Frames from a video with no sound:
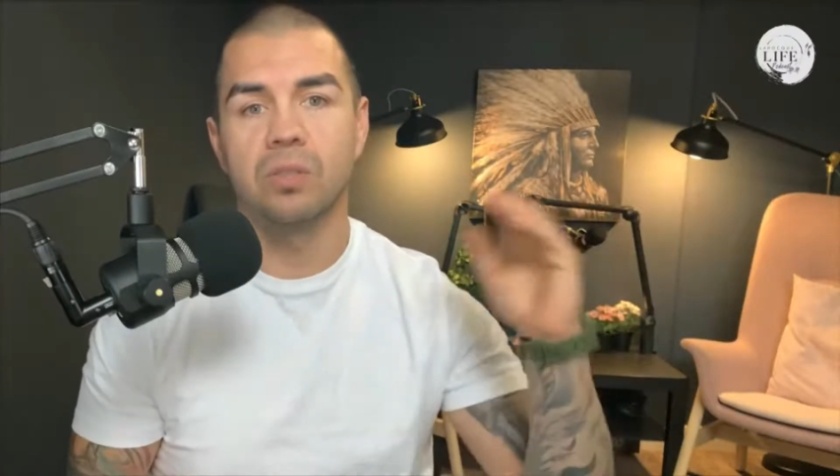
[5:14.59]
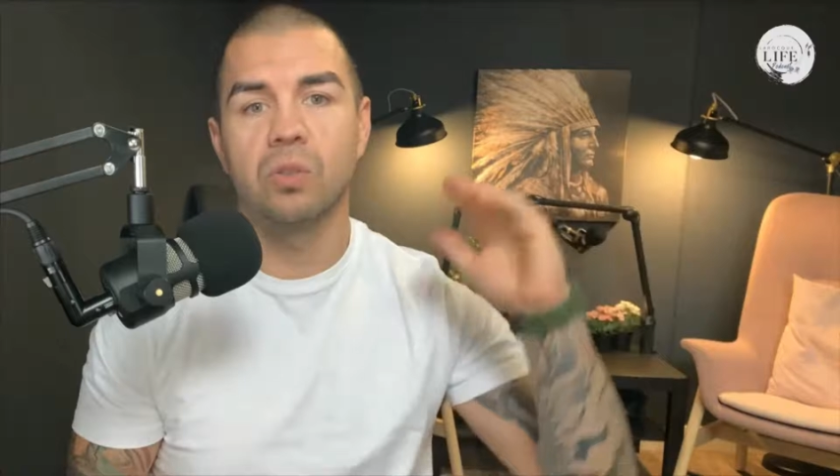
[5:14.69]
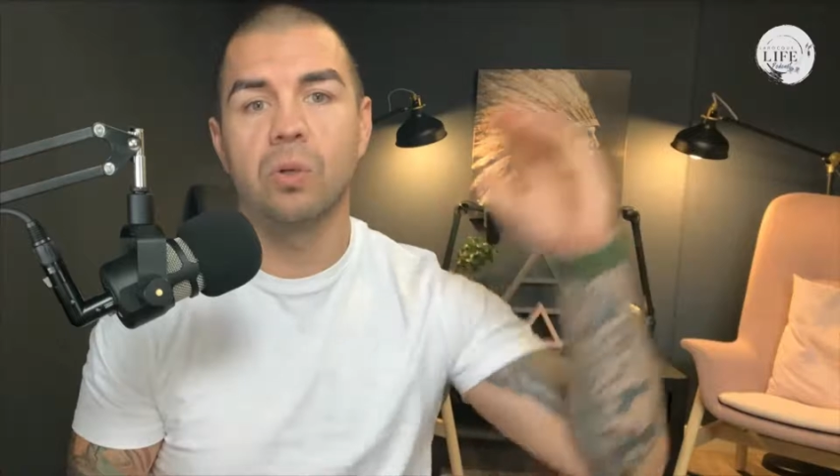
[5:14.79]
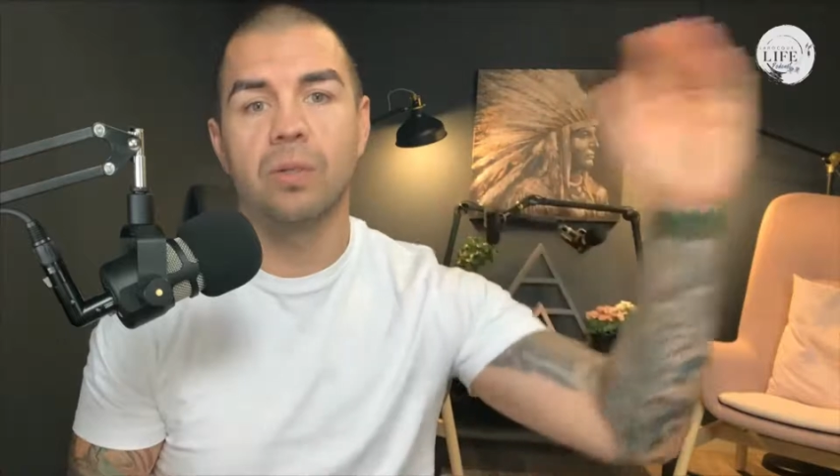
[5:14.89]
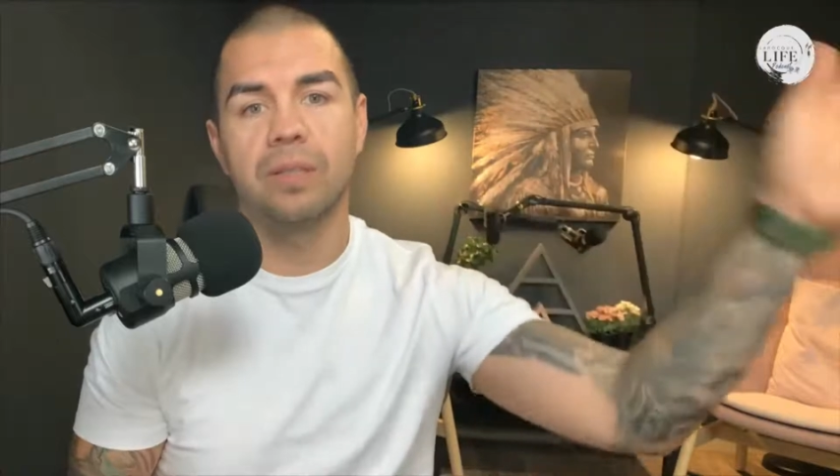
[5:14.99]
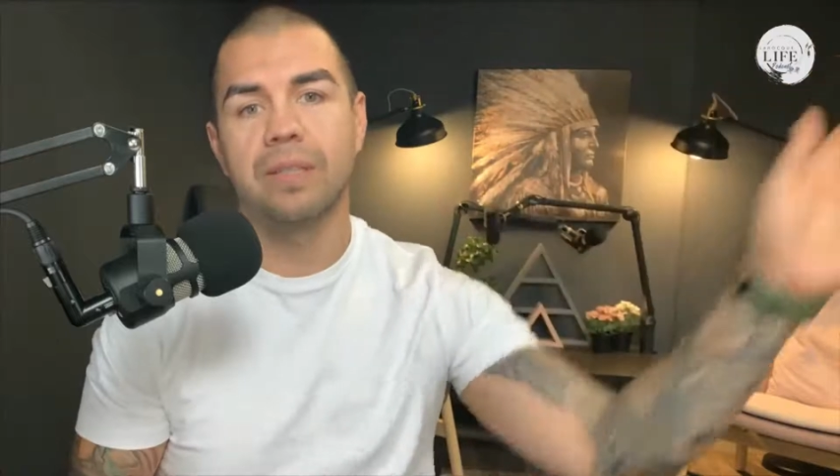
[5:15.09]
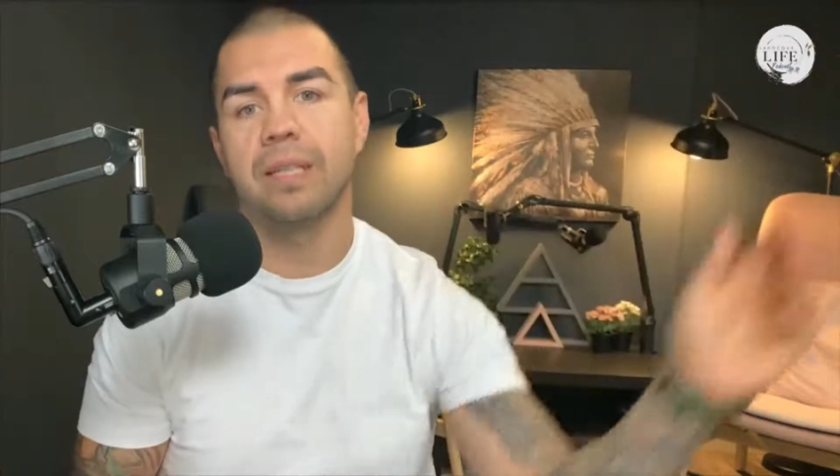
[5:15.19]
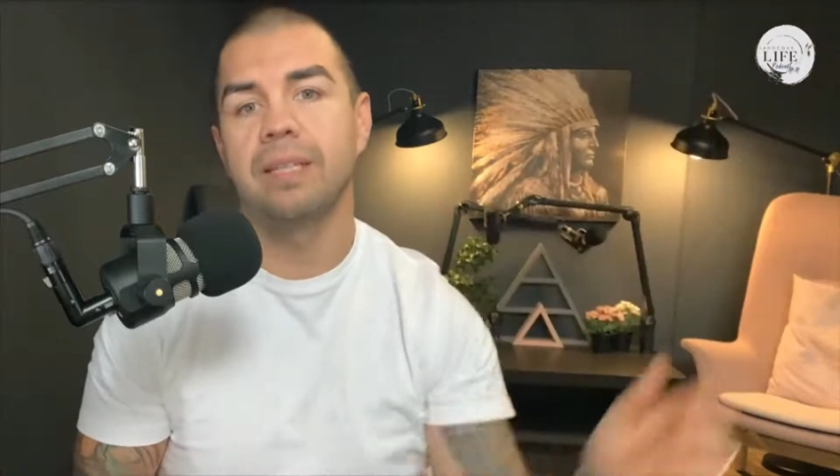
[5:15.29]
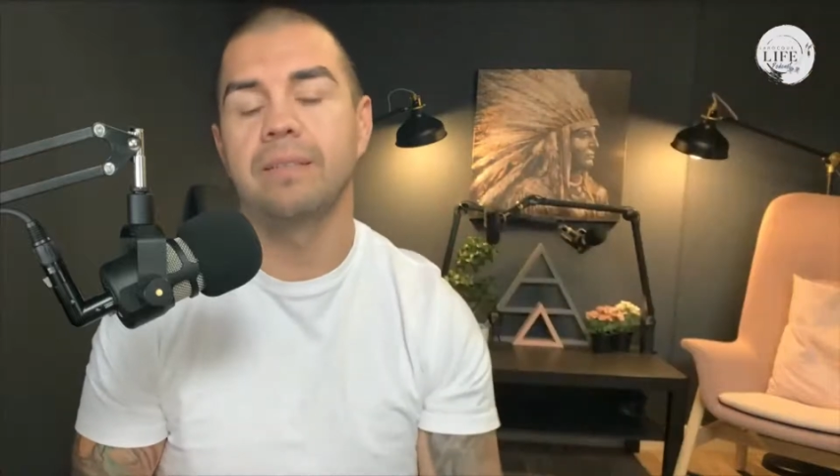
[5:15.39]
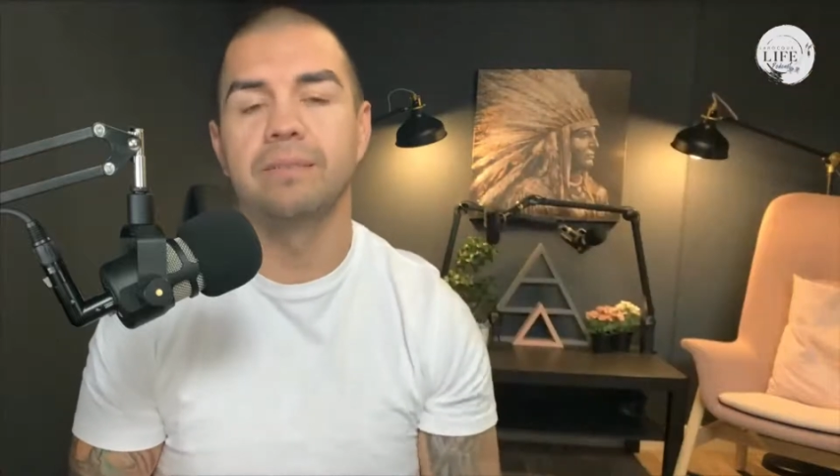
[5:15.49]
go out of the
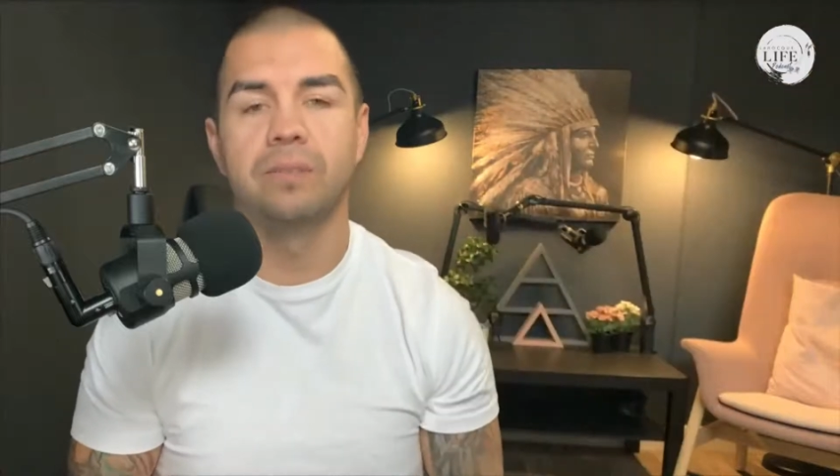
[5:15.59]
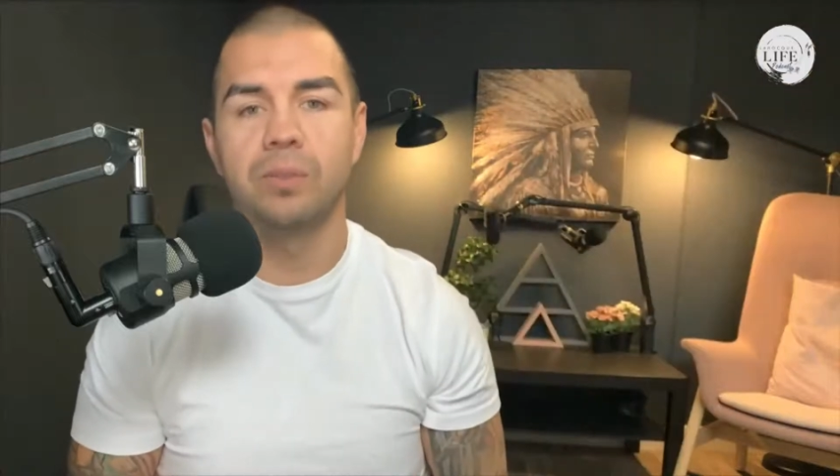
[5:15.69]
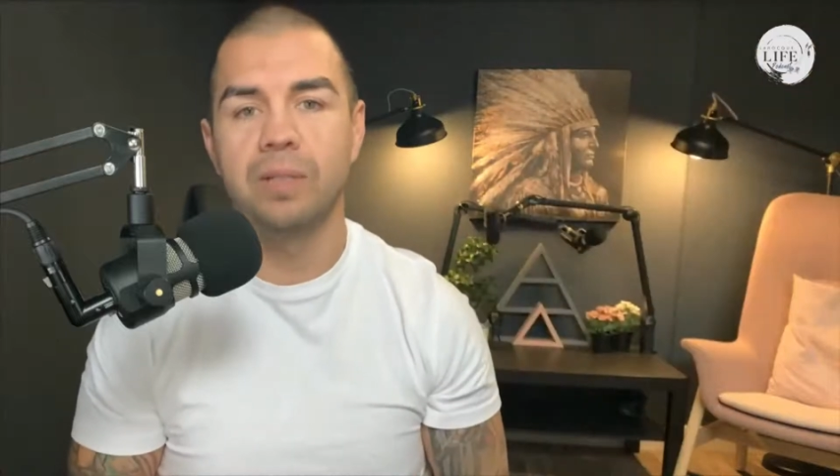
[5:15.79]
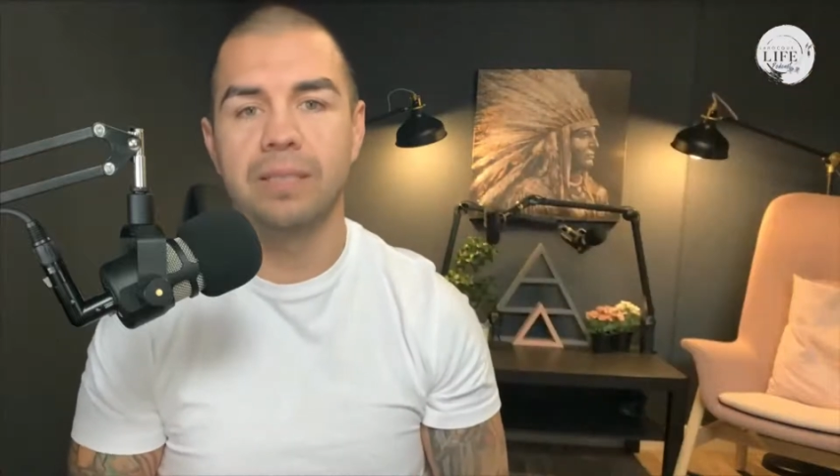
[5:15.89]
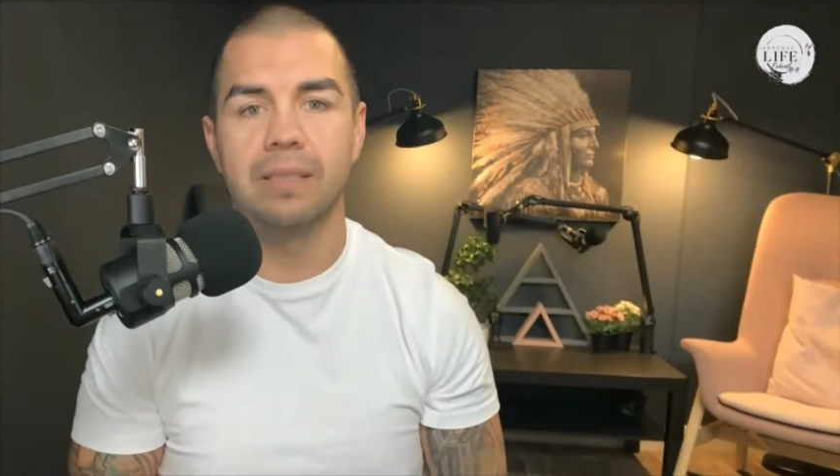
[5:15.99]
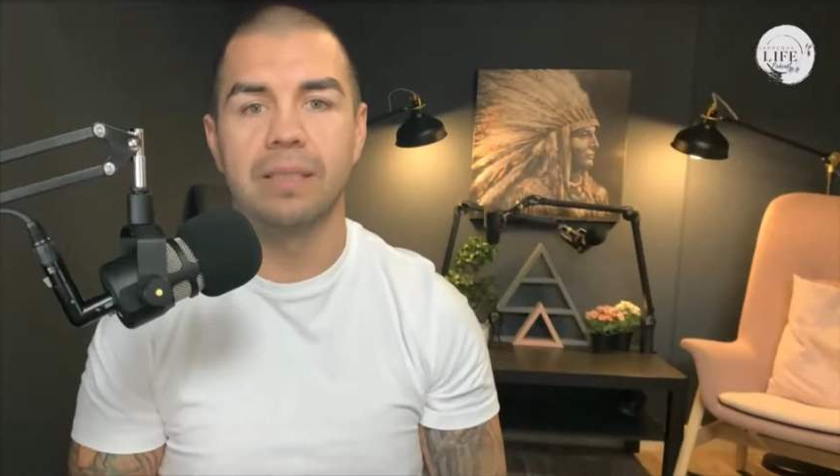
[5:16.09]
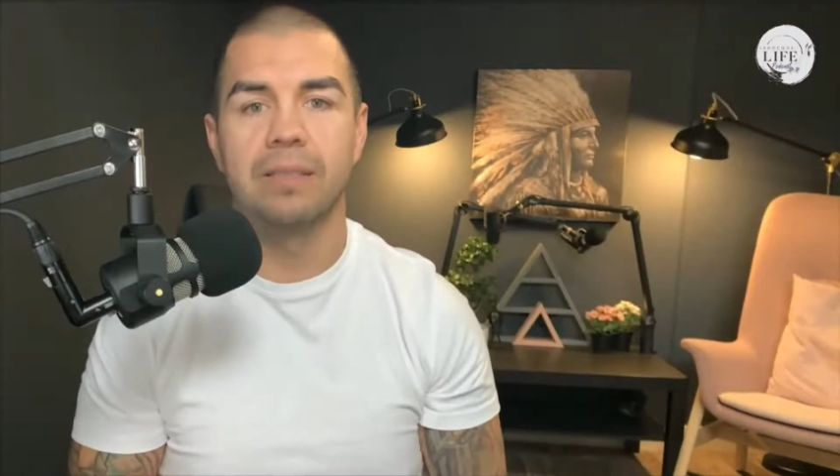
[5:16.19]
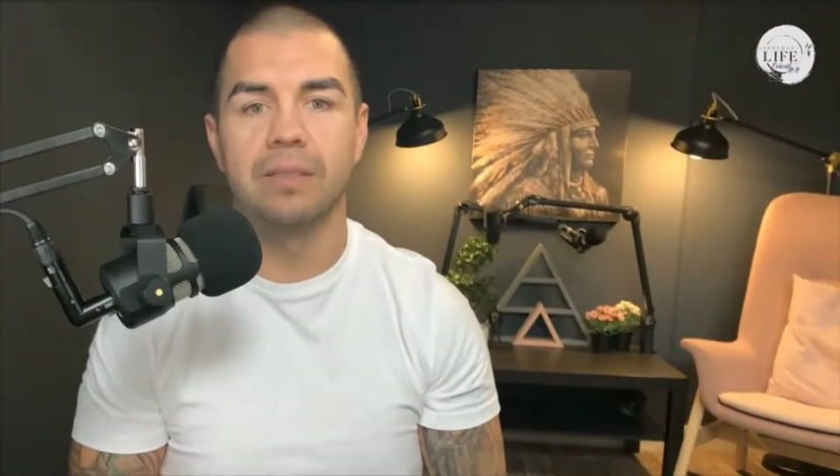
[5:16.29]
gate 2 days later.